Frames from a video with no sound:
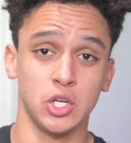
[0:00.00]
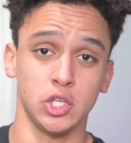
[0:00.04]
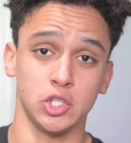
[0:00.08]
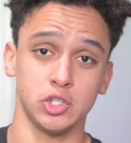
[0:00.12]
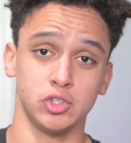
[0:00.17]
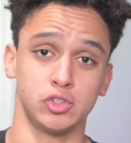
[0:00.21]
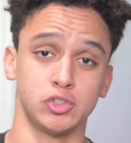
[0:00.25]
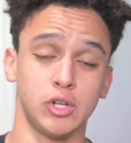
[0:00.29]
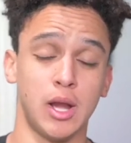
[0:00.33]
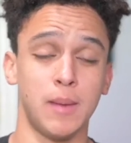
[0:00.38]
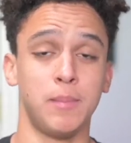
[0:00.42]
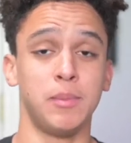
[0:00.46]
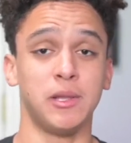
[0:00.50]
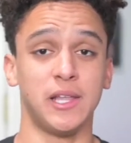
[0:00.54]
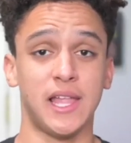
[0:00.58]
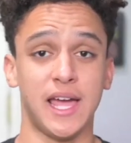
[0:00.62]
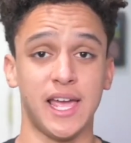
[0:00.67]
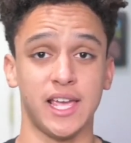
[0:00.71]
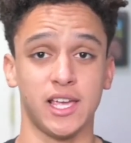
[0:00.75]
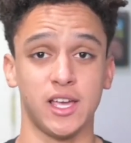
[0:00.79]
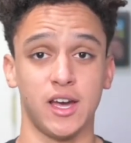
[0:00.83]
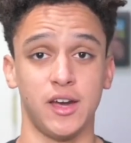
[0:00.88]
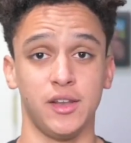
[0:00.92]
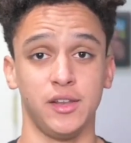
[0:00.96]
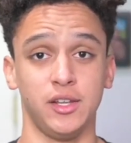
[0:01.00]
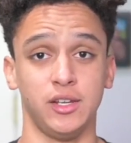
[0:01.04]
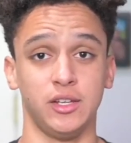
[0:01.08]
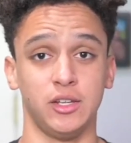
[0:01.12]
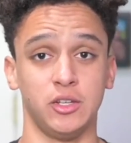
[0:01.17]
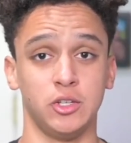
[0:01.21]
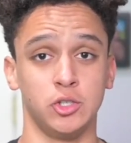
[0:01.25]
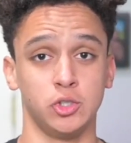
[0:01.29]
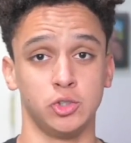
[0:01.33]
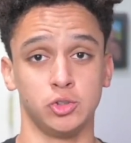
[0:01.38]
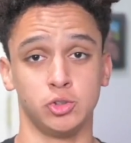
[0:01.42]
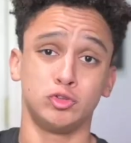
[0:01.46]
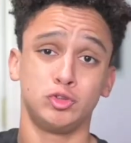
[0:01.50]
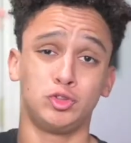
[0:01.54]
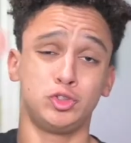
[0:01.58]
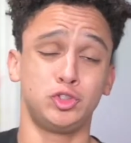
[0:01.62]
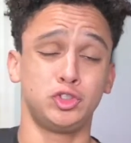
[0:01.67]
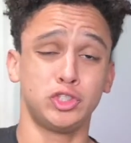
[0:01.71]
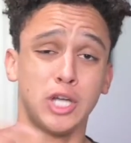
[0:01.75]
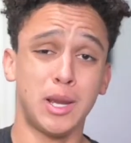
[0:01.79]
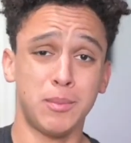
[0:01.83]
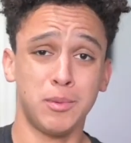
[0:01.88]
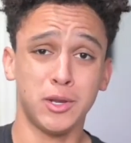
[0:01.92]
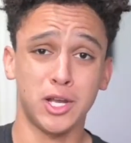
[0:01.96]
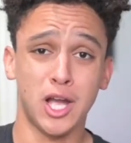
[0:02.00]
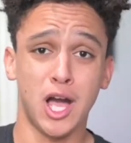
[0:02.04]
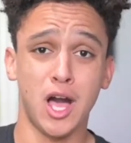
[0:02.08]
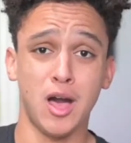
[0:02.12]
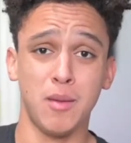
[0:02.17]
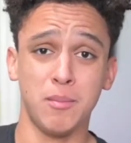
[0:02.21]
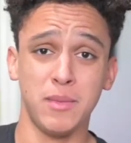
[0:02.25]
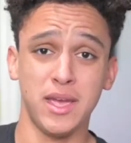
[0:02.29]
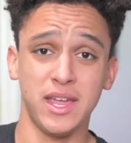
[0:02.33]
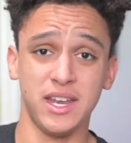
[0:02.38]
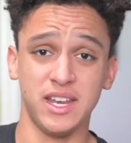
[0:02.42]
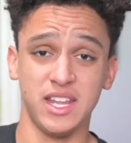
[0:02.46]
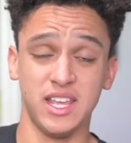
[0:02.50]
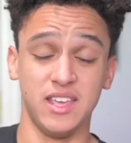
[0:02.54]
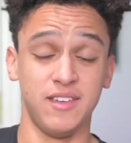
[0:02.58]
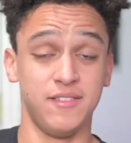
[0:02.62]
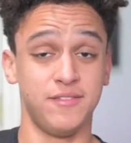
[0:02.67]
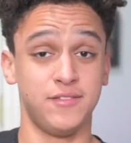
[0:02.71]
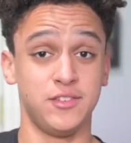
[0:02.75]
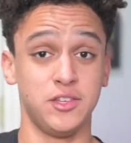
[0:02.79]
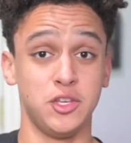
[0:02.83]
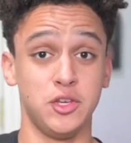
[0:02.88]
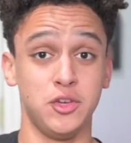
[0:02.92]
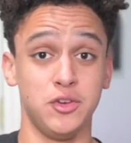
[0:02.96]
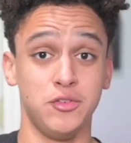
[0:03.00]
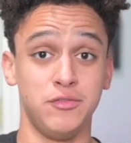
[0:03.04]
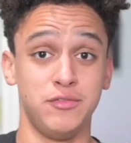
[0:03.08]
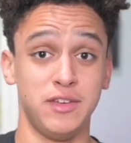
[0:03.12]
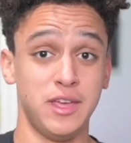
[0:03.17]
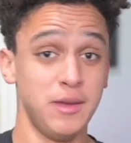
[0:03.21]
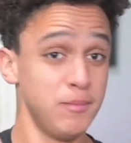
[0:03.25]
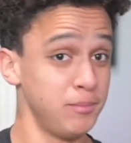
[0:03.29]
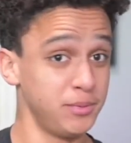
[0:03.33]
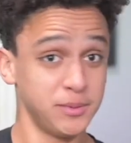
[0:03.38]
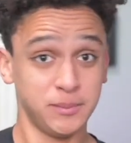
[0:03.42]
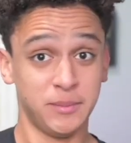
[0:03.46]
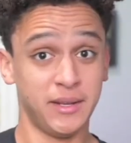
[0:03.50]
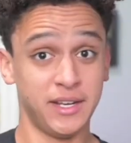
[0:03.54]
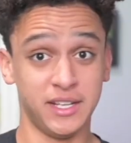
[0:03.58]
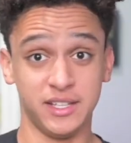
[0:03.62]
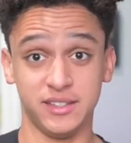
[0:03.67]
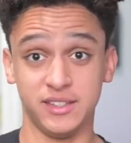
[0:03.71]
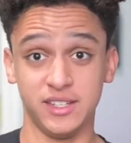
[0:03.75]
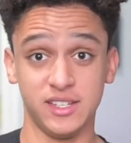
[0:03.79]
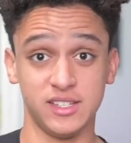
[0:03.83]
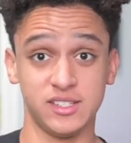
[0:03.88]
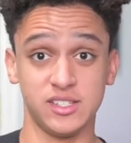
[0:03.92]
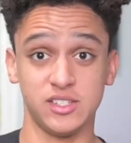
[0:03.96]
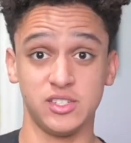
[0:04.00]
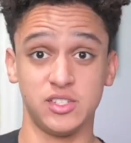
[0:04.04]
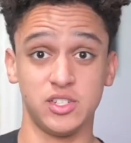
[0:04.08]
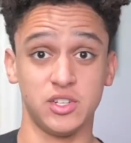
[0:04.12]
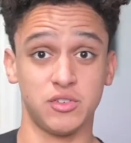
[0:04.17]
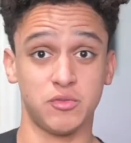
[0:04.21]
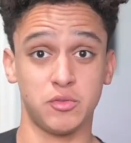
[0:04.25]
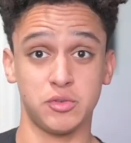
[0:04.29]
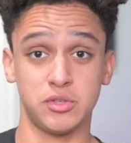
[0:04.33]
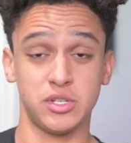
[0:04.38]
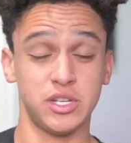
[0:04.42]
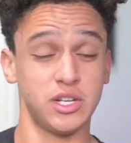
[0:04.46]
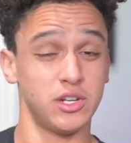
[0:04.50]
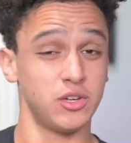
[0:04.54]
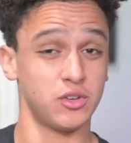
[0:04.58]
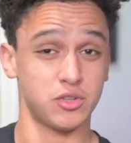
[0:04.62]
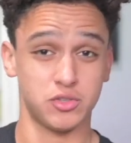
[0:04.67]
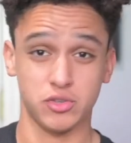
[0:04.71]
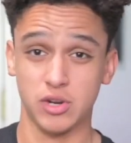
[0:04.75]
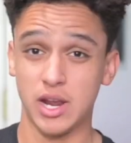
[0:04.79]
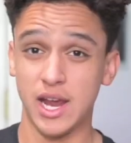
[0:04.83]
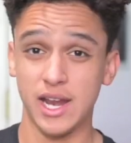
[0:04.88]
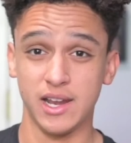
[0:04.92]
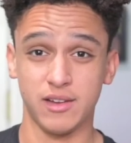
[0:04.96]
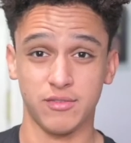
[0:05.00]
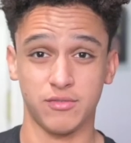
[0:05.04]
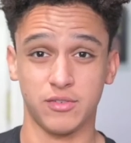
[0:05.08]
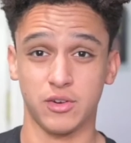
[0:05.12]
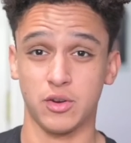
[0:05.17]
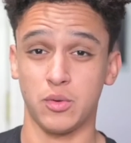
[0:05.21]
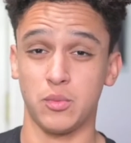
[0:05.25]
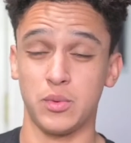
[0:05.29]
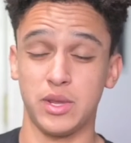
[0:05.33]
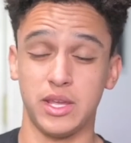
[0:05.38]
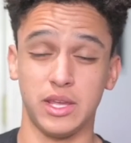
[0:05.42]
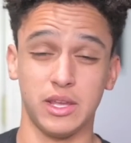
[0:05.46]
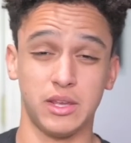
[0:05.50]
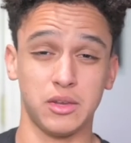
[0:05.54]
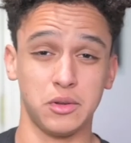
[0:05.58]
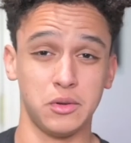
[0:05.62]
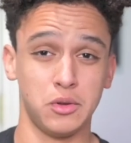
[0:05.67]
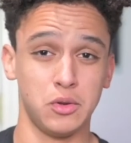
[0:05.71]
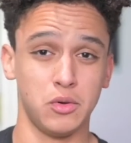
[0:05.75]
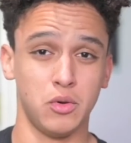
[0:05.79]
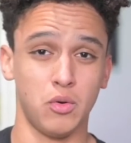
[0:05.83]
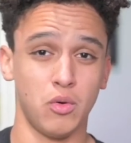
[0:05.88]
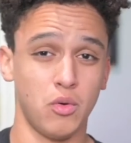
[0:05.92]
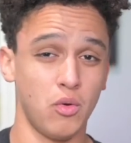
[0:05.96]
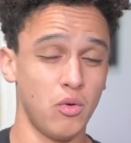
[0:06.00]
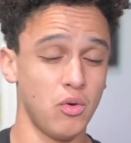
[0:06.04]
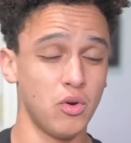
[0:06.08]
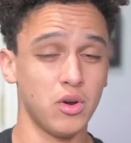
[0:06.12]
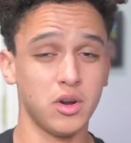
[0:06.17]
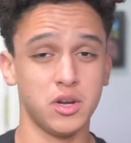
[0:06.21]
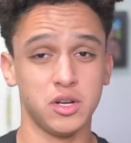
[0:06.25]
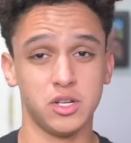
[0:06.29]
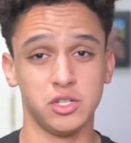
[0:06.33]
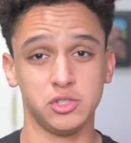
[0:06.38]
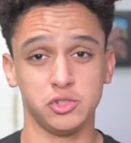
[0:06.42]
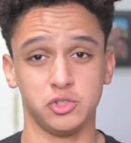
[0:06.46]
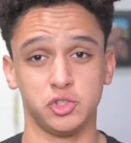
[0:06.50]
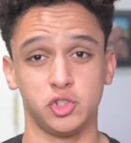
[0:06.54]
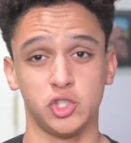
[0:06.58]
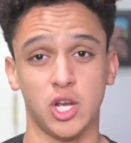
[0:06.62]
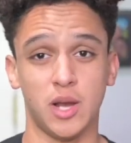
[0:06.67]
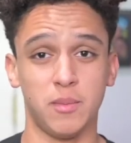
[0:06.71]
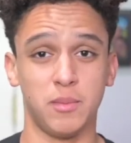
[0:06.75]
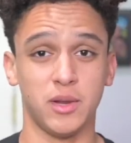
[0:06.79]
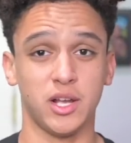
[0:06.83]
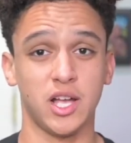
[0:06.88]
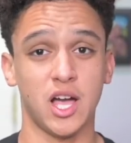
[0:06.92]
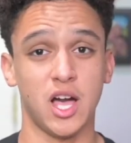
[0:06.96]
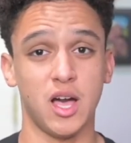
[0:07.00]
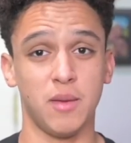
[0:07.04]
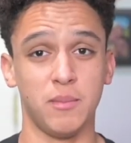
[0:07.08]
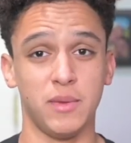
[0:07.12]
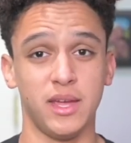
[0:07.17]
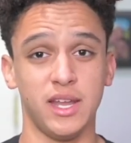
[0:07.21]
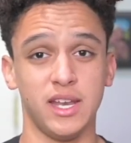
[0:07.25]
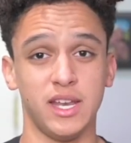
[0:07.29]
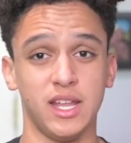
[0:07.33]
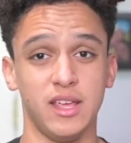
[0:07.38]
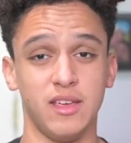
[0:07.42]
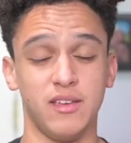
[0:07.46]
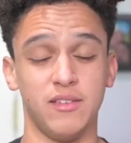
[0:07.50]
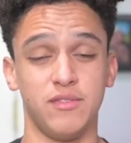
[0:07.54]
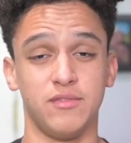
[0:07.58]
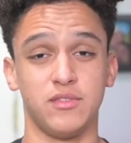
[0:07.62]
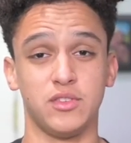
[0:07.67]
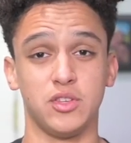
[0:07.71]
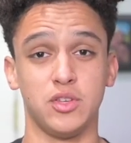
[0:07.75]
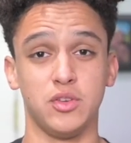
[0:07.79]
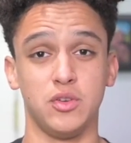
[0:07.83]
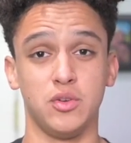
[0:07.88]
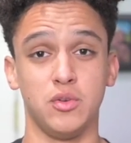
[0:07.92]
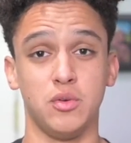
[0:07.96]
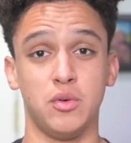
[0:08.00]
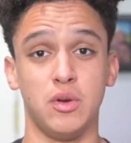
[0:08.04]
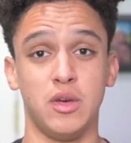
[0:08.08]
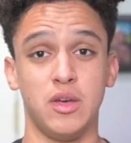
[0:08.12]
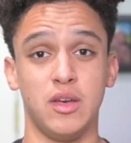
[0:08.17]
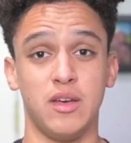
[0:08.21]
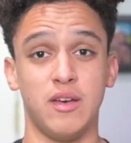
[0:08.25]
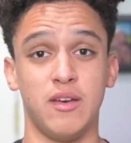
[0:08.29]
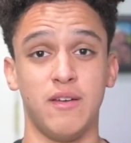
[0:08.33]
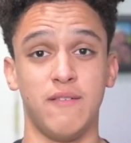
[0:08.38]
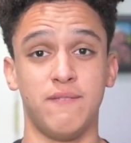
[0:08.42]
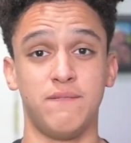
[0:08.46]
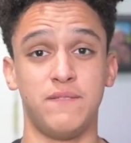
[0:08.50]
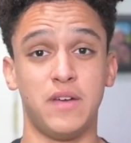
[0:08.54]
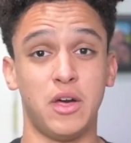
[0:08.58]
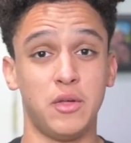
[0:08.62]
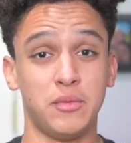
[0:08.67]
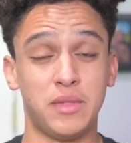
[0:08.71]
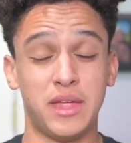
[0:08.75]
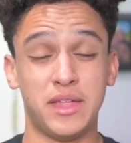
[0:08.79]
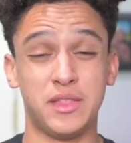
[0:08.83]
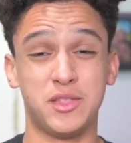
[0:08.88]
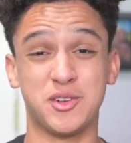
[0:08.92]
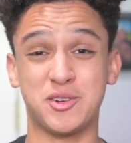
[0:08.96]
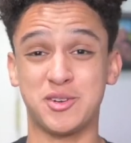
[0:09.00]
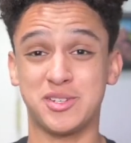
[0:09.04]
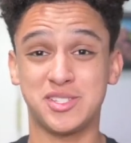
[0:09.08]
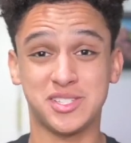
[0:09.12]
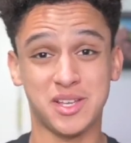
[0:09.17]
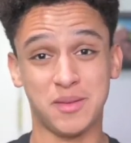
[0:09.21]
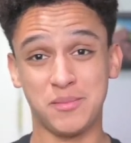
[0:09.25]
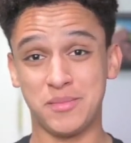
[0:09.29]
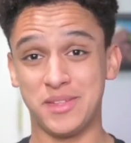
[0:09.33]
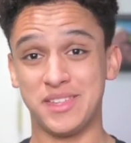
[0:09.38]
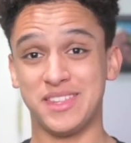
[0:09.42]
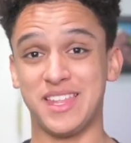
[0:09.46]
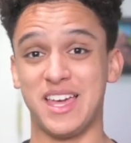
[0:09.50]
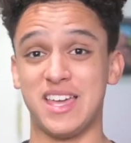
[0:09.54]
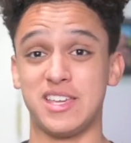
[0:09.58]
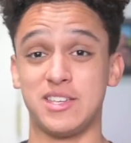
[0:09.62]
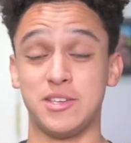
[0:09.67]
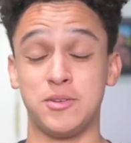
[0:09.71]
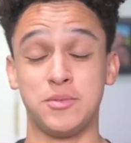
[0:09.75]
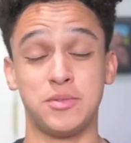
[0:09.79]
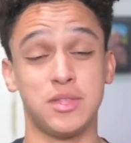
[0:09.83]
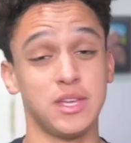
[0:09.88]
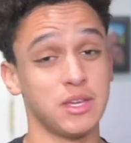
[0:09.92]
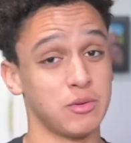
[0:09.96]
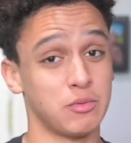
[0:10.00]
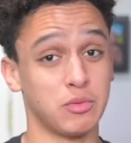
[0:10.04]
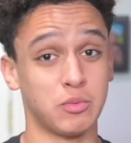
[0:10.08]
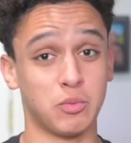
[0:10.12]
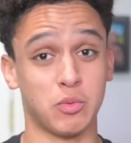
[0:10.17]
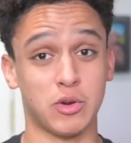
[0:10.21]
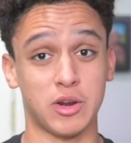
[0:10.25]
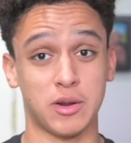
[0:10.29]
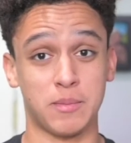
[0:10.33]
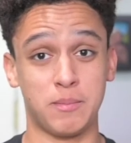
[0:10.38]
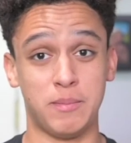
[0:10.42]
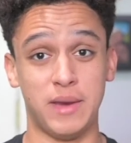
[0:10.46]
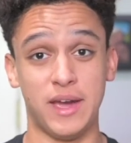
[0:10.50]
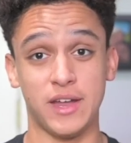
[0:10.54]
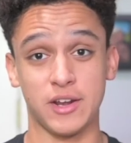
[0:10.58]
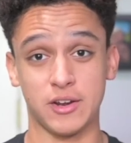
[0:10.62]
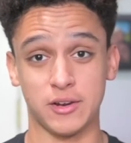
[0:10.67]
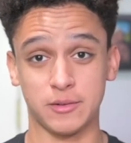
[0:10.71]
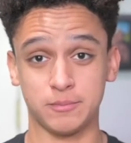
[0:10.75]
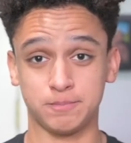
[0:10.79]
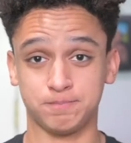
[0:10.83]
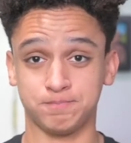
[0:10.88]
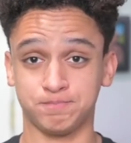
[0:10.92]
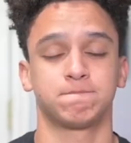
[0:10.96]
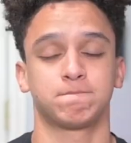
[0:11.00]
drop a like on it. Drop a comment if you've implemented this into your routine or tried it for a week. Or drop a comment if you felt that there was something that you think would work better.